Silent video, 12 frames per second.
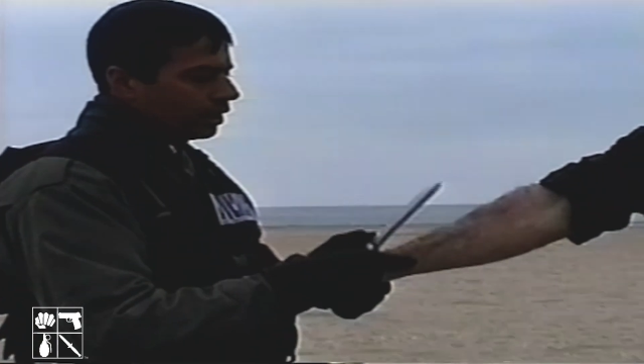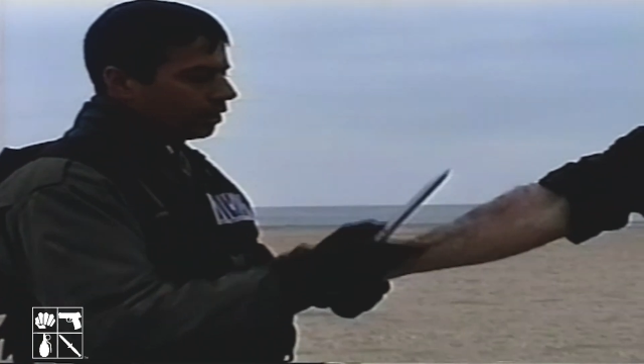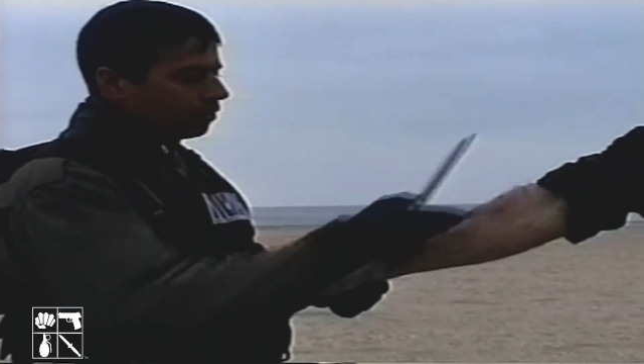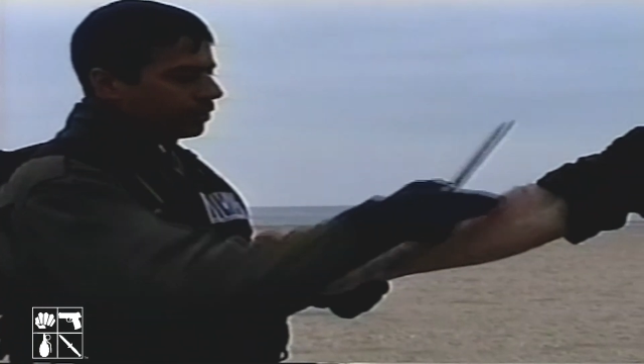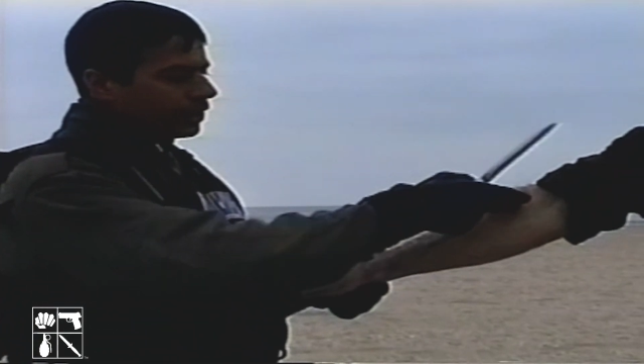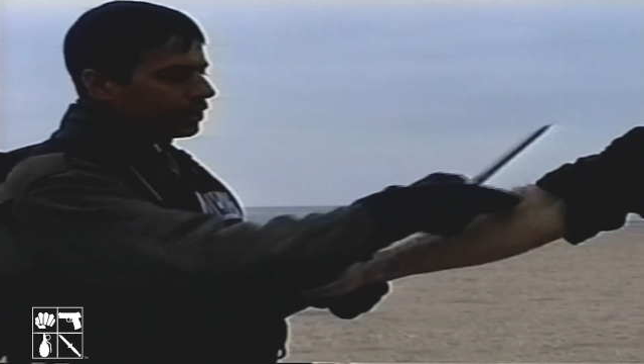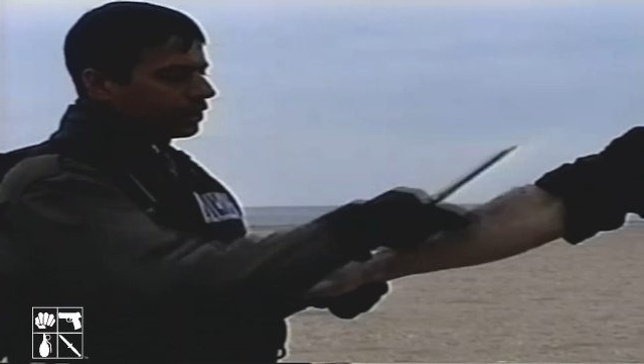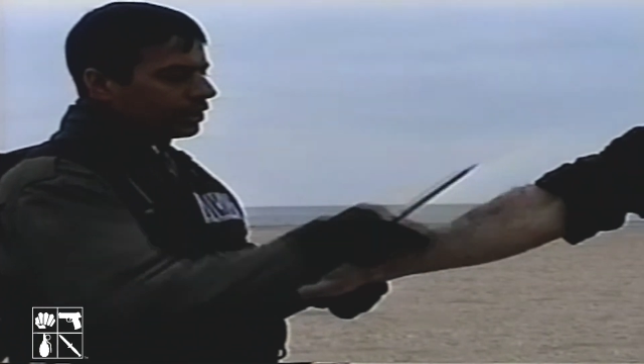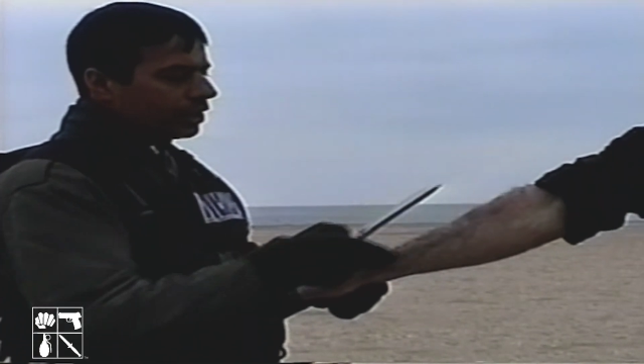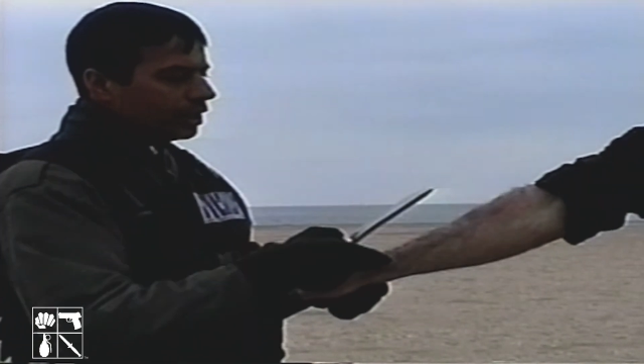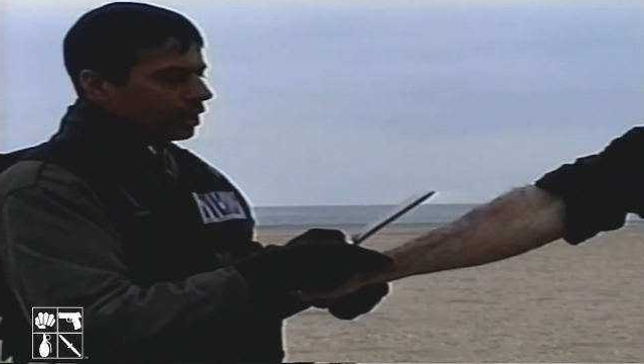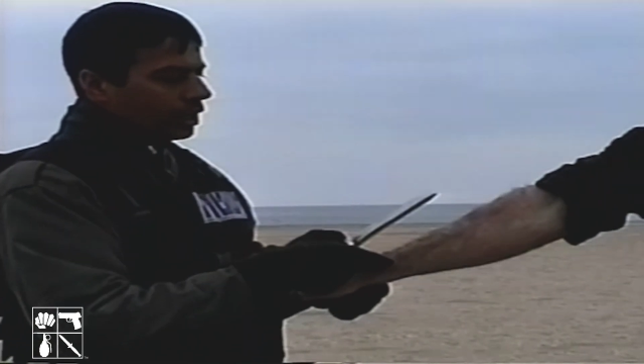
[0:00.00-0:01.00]
If this
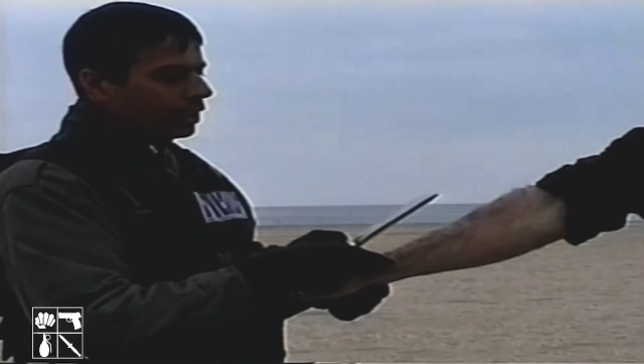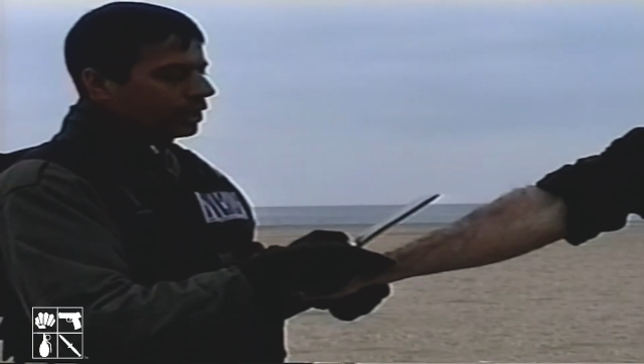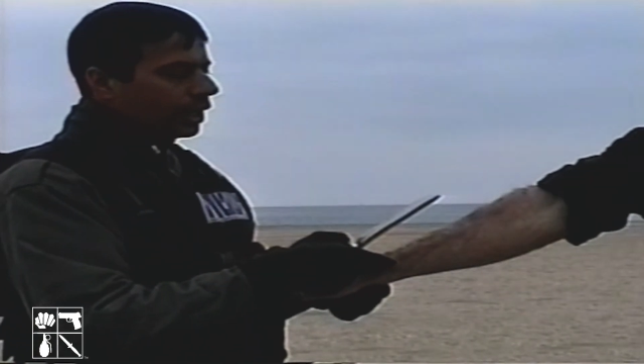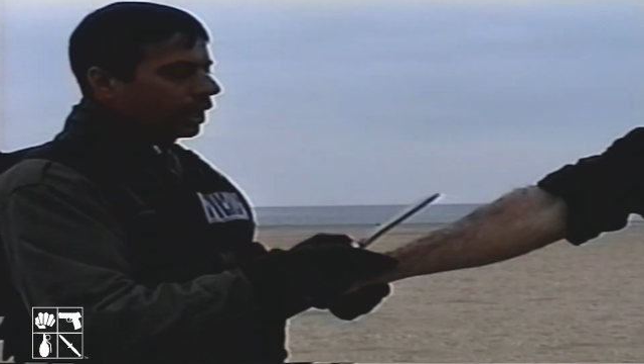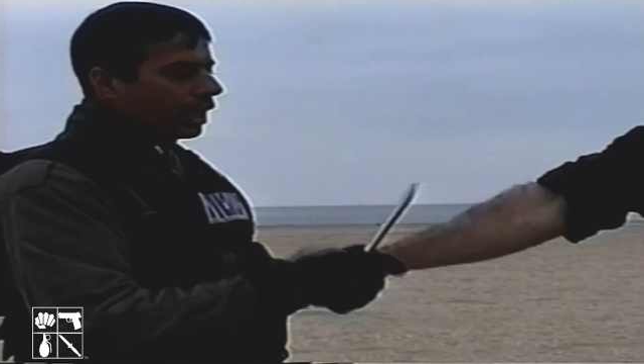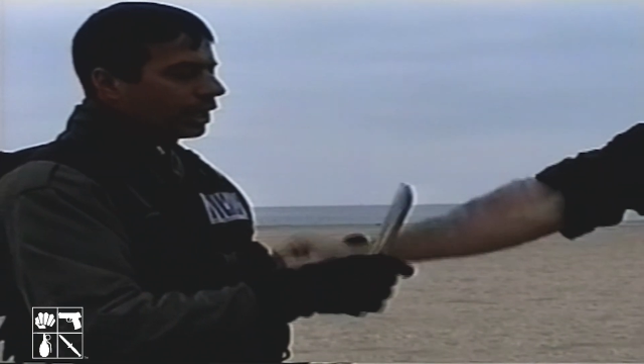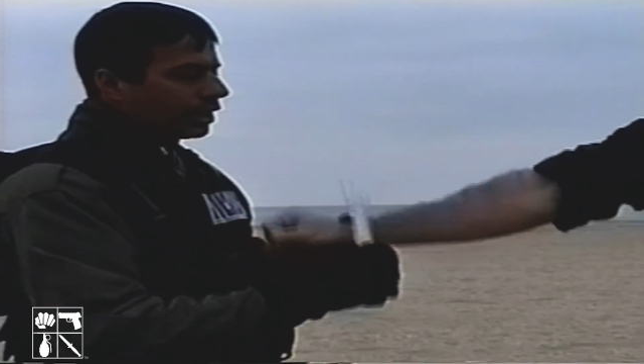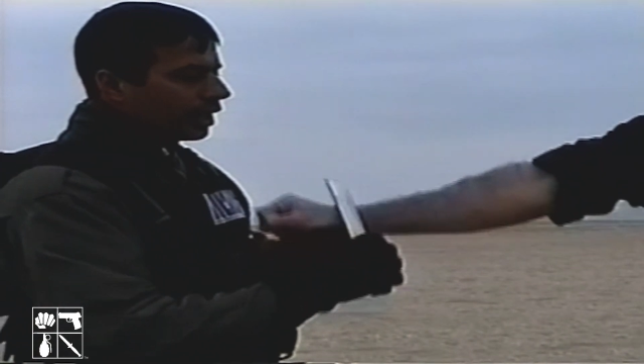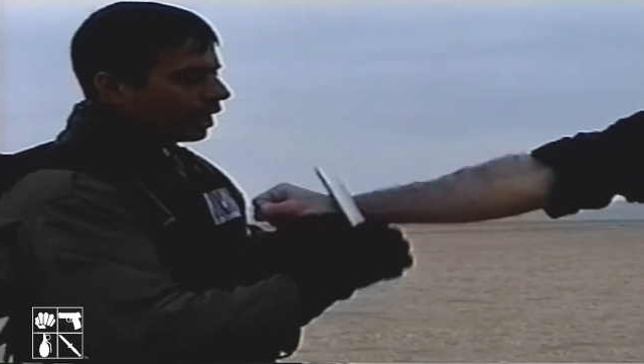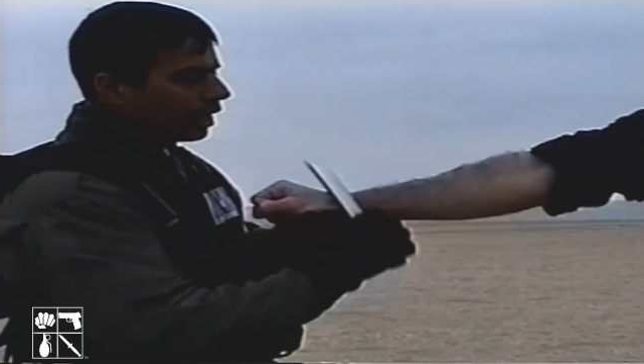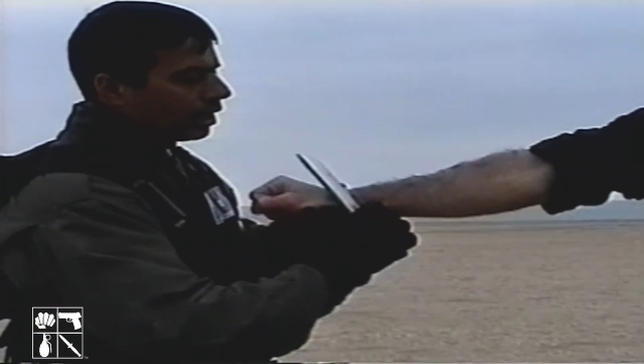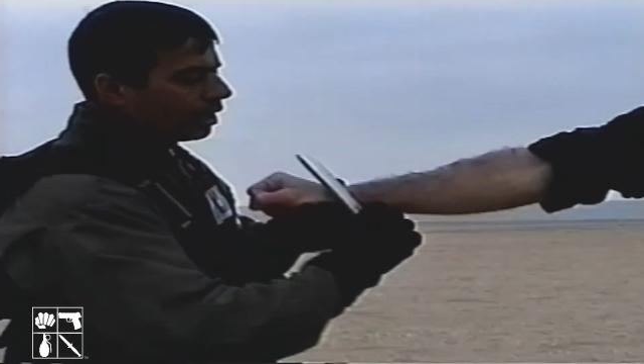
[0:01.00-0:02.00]
is the
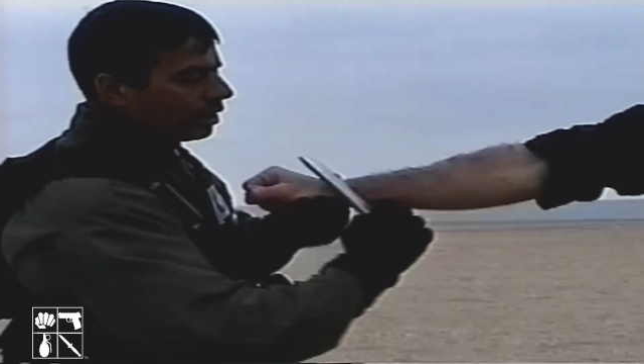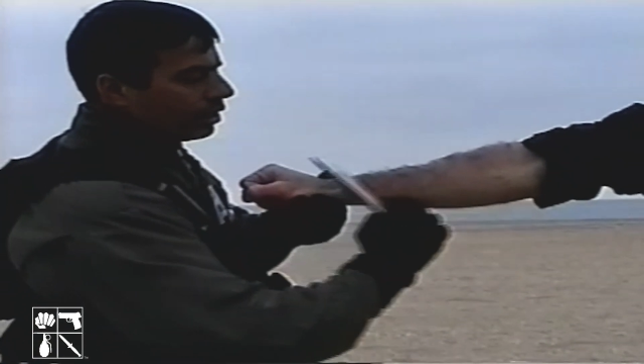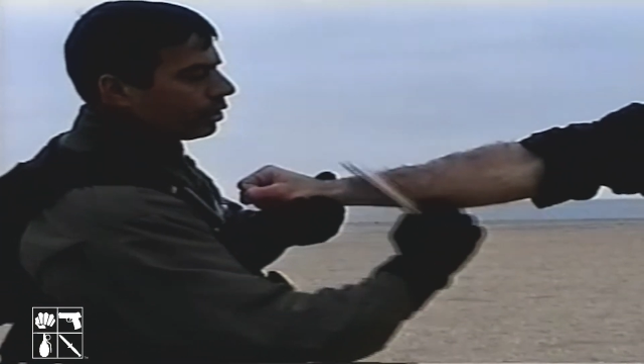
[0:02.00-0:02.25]
radial,